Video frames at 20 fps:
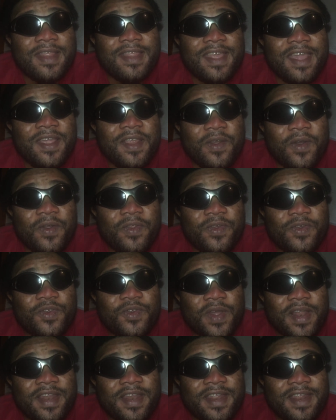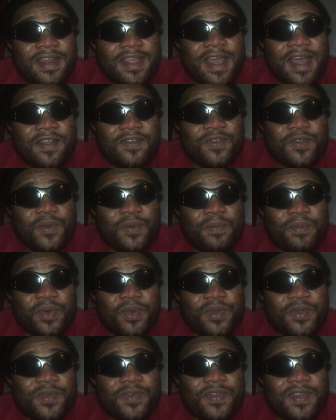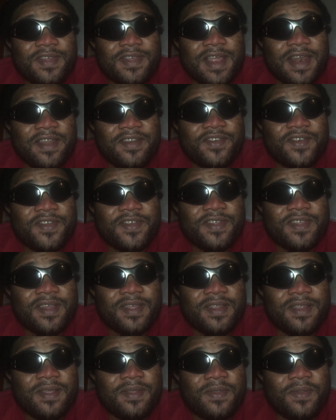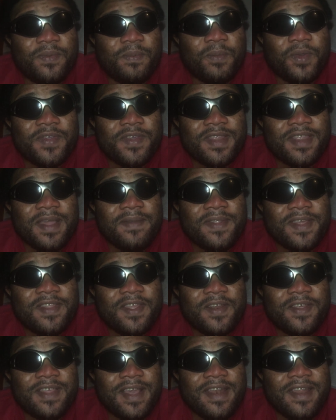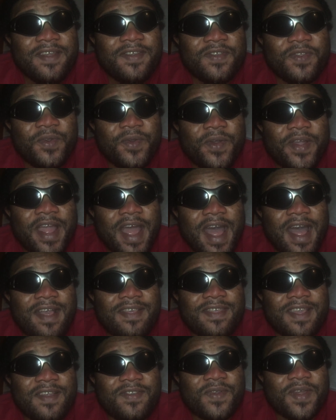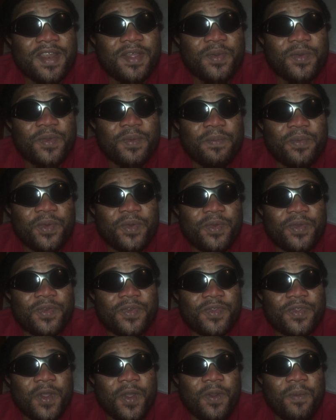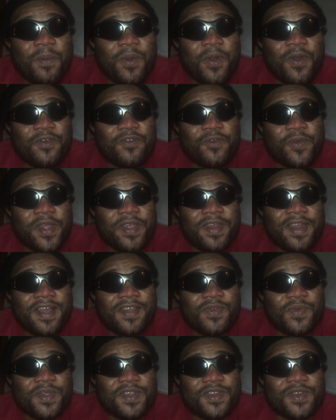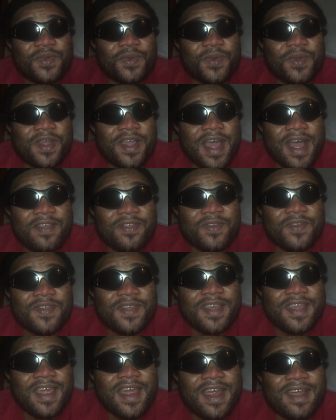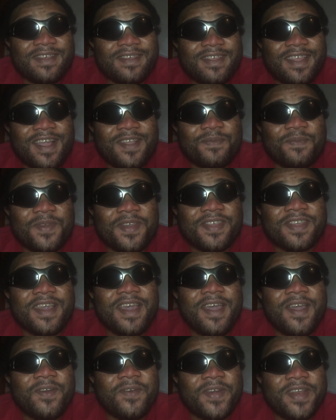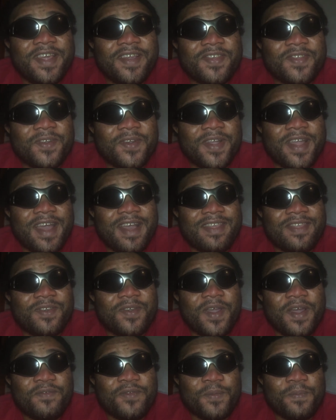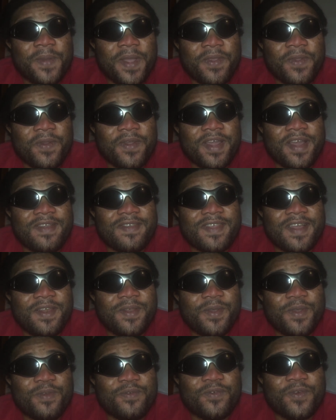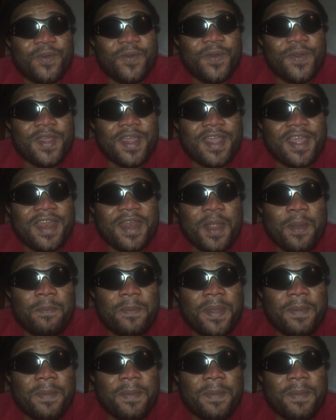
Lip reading: they usually need gas to produce this electricity. Most of the time they tell us that there's no gas, that's why they couldn't produce. Talk more of when you now switch to cars using gas. That means when there's no gas, you have to park your car, start looking for keke